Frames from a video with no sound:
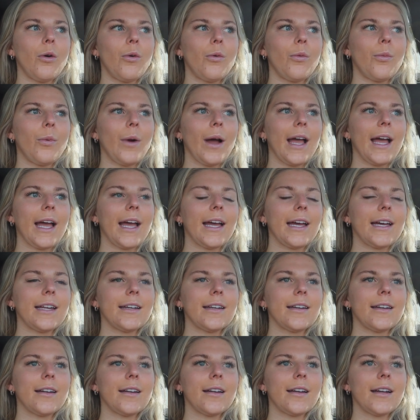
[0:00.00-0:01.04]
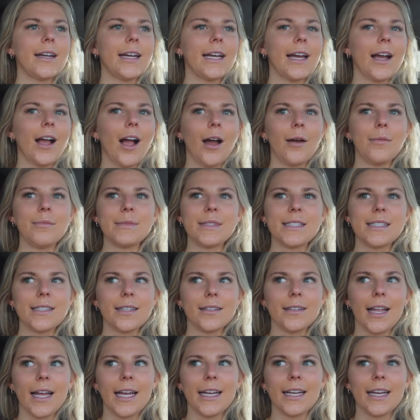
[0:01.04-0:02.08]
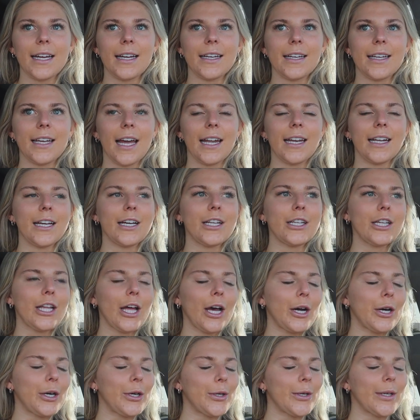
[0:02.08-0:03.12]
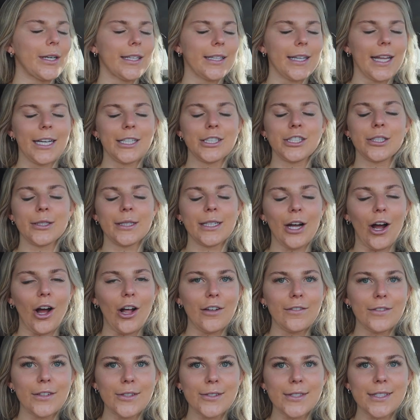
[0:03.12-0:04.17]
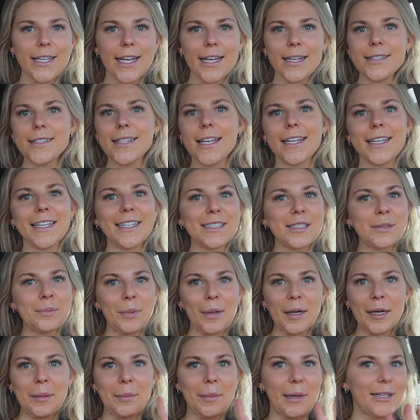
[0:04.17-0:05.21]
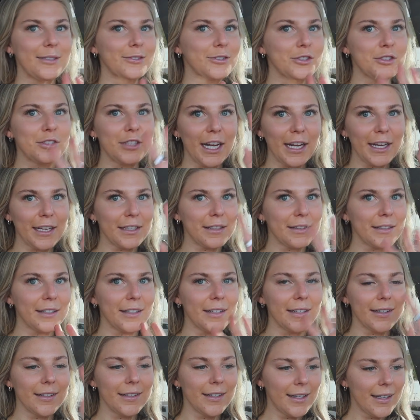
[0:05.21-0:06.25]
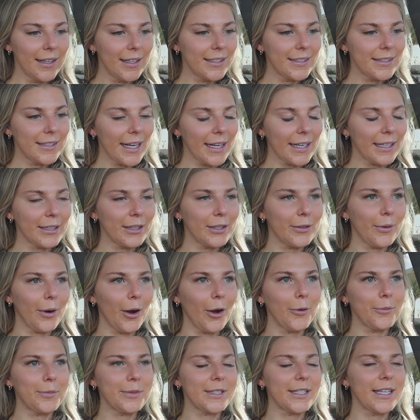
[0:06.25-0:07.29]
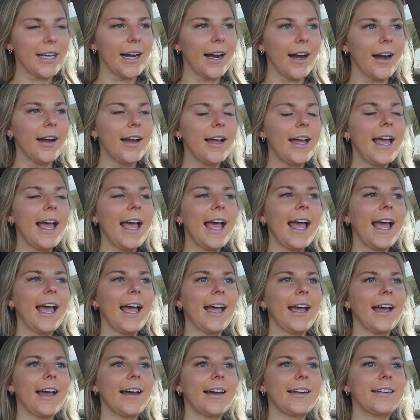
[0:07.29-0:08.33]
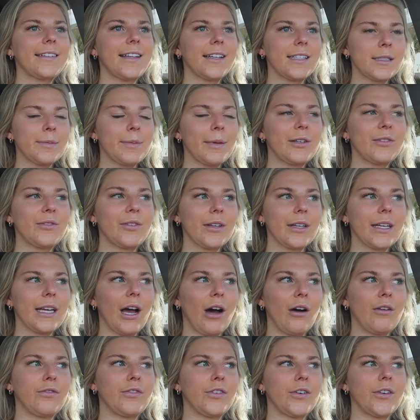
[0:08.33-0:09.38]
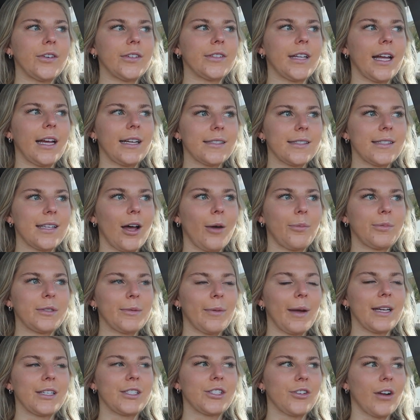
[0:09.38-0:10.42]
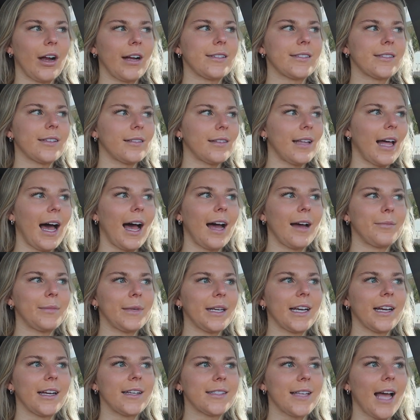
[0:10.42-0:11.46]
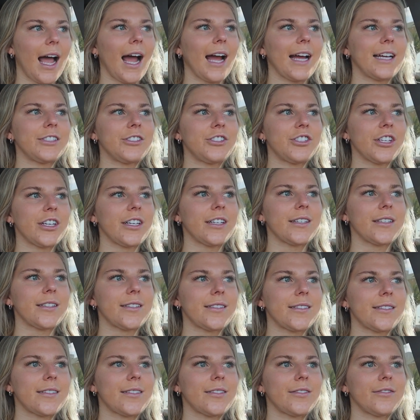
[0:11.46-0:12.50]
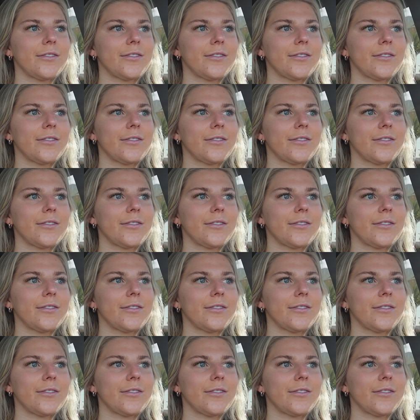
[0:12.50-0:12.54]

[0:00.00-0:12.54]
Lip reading: when it comes to like getting a loan and like doing all of those things, like he's pretty much taking the ropes there, and that's been really helpful, and that's helped my stress a lot, because I just